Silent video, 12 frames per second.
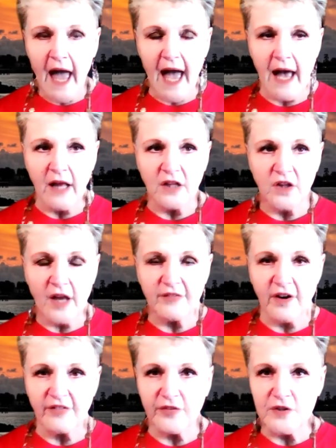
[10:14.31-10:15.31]
a lot of
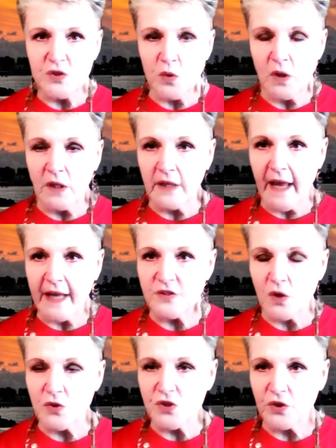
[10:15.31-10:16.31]
our virtual and
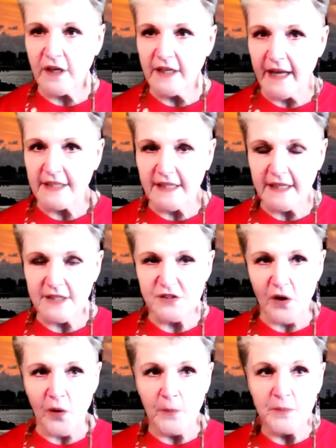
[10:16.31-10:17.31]
social connecting.
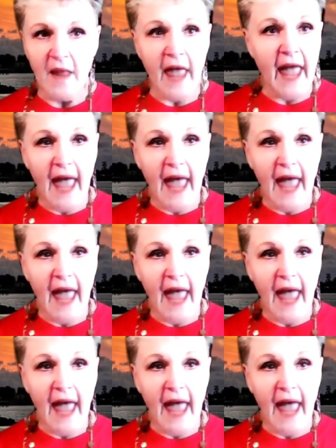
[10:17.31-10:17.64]
So